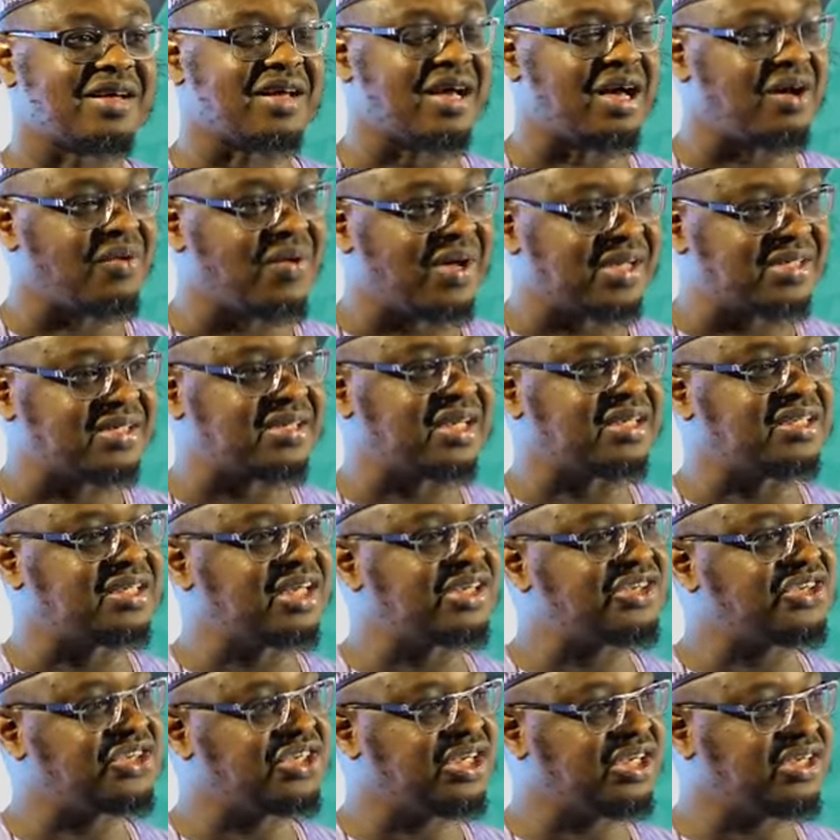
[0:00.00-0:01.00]
our
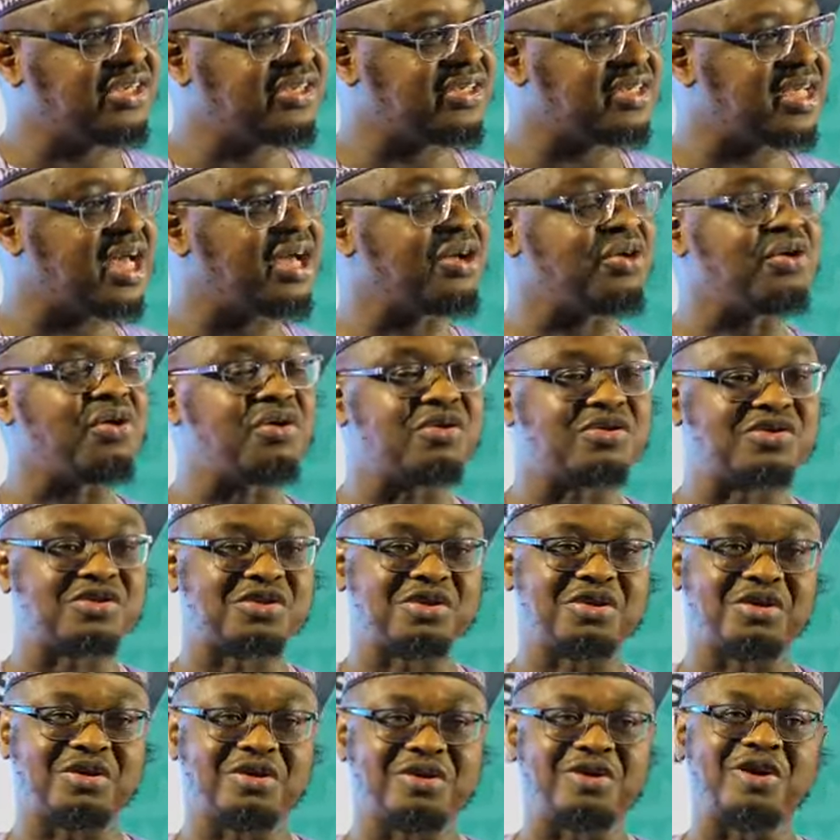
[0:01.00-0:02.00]
suggestions, and
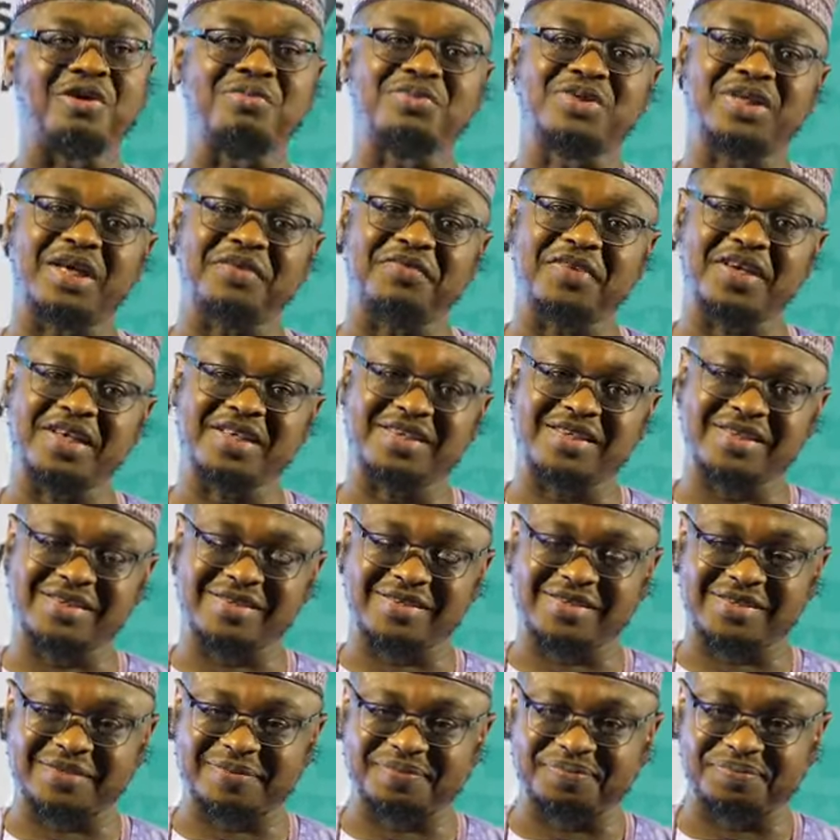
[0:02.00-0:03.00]
also
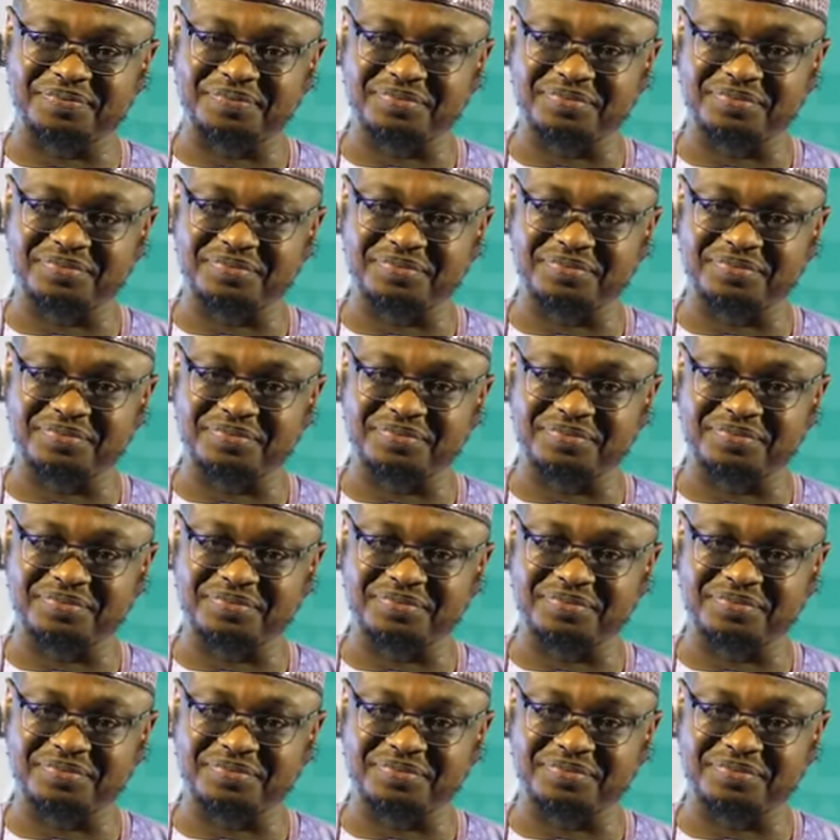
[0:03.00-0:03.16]
observations.